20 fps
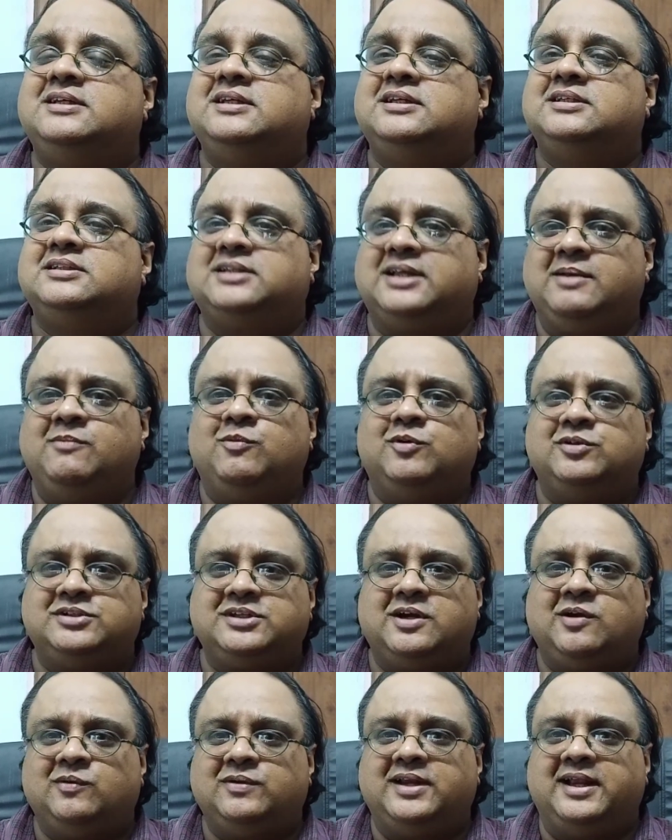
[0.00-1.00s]
Scream was
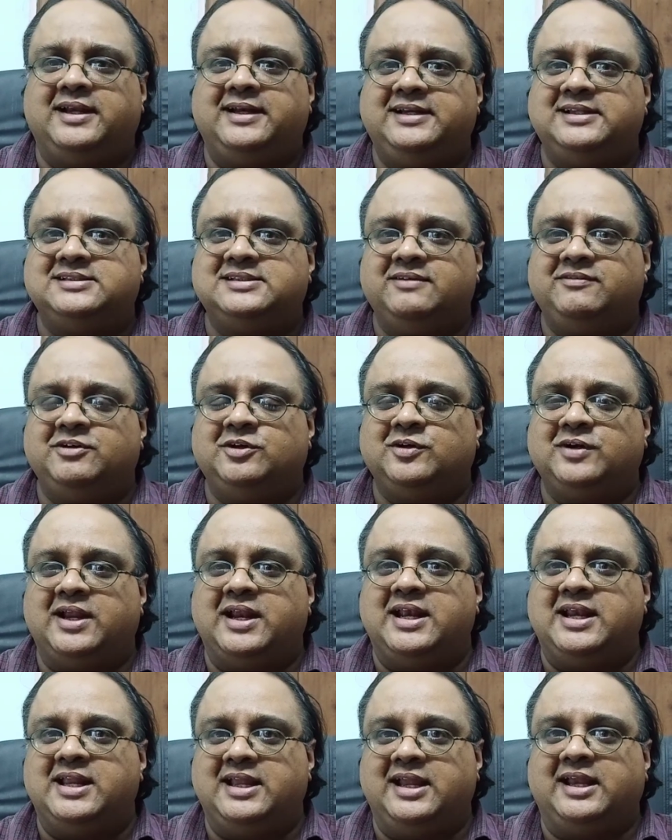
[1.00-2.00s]
around 97 or
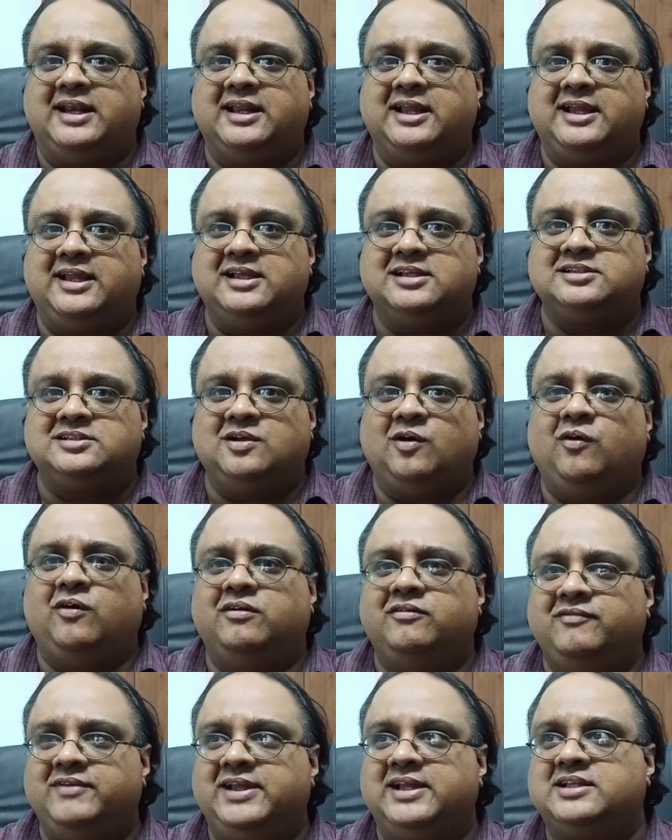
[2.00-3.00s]
98, I guess,
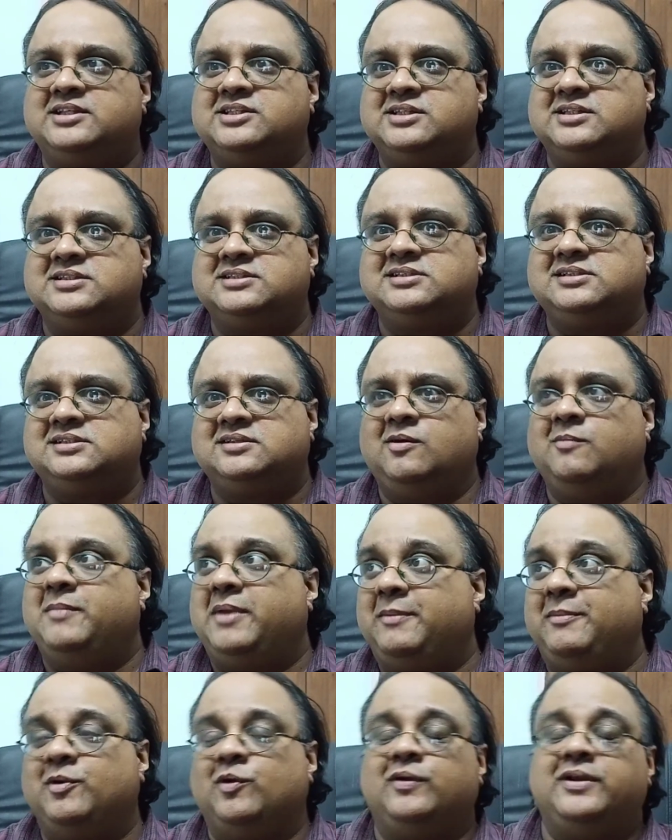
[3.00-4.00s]
on VHS or
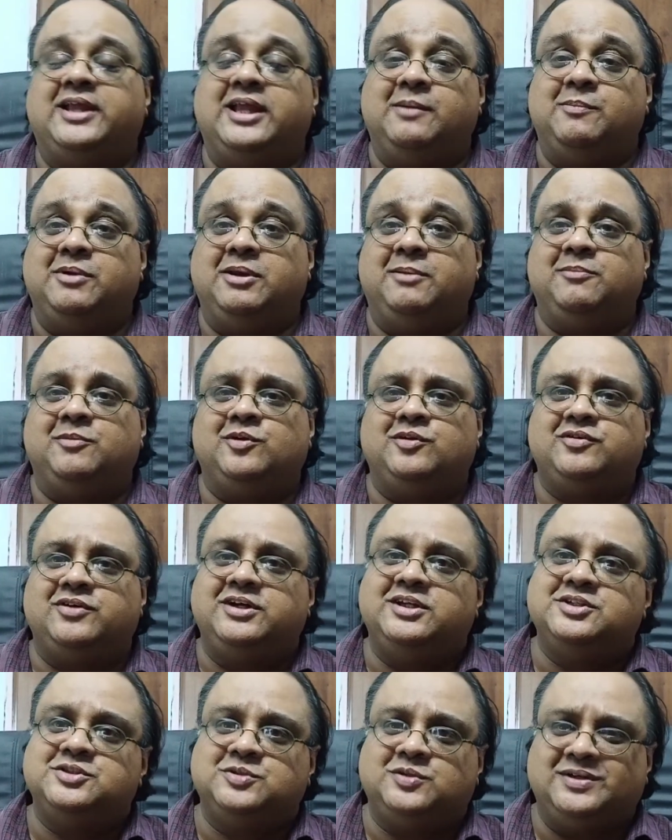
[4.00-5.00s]
maybe on cable. I'm not
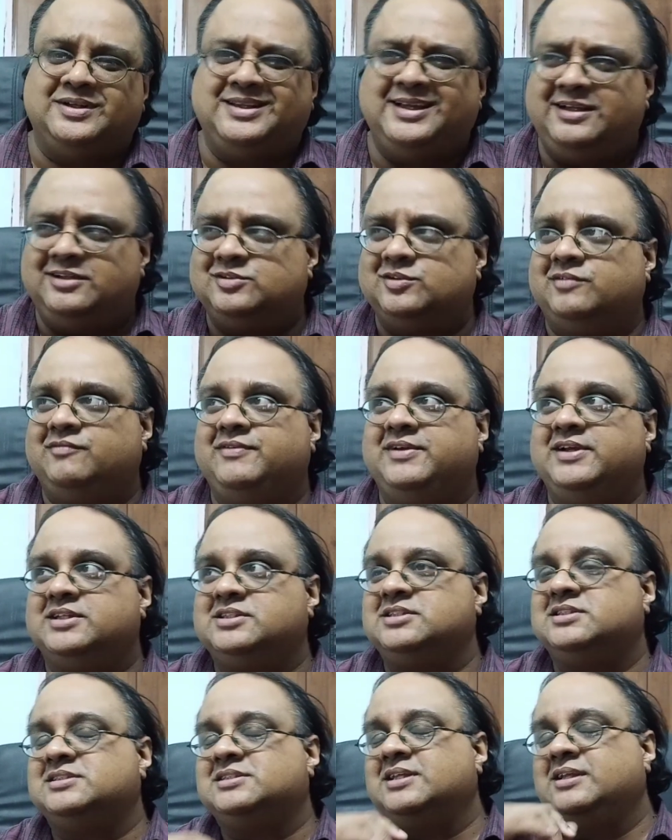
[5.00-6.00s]
really sure. I think it's on
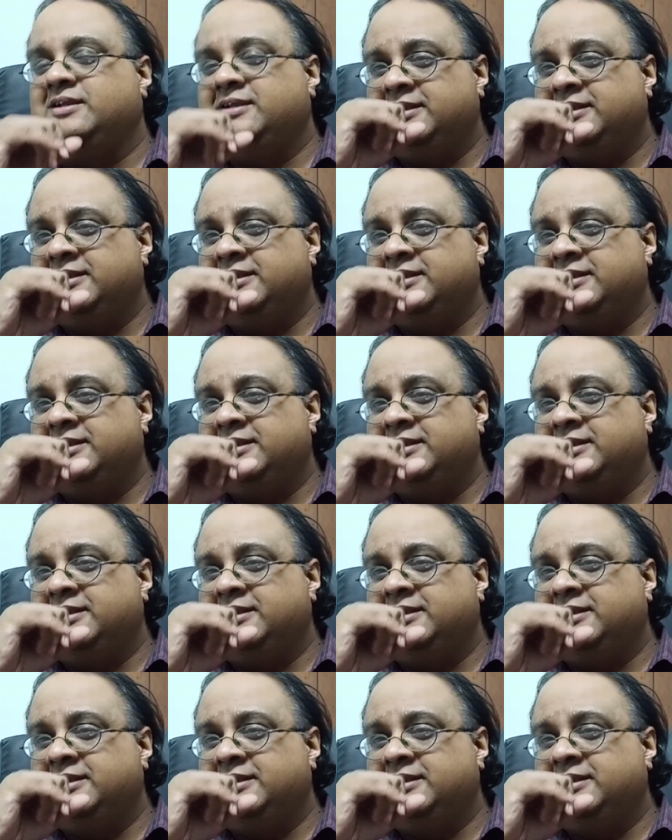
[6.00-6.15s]
VHS.